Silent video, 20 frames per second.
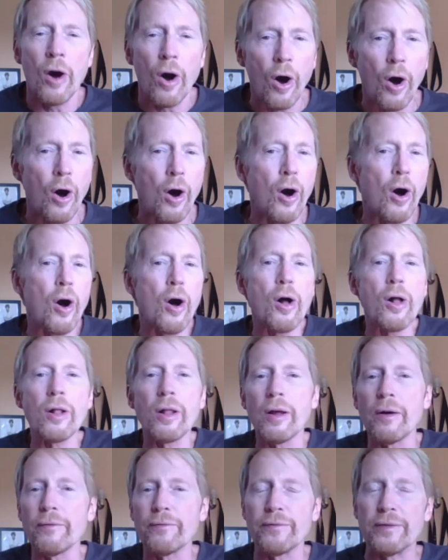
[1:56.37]

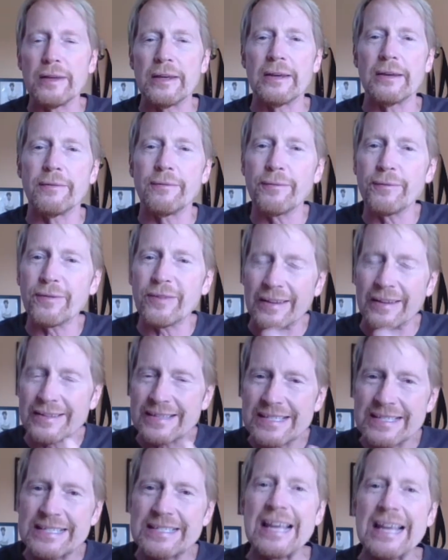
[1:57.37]
all of the
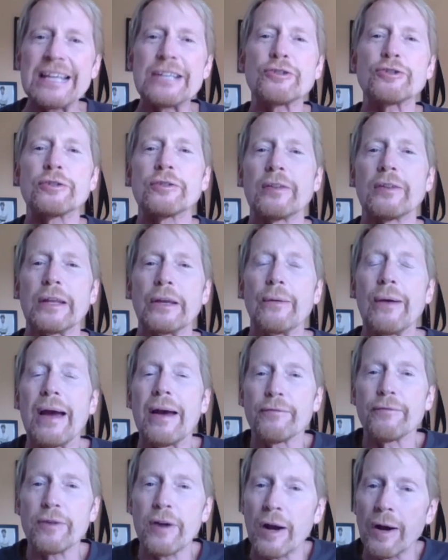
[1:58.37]
sensations that you
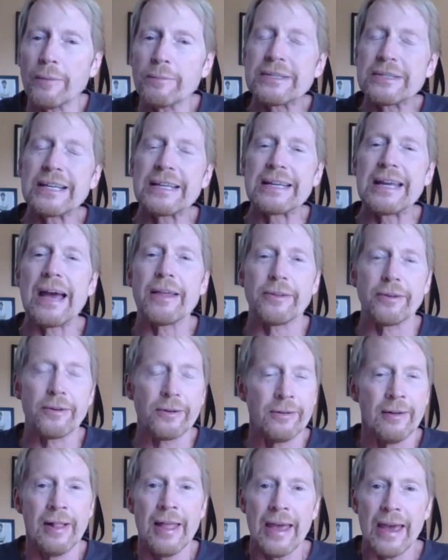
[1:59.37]
have come
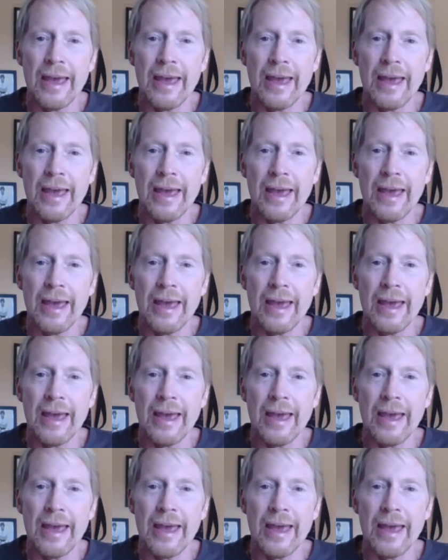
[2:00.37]
together,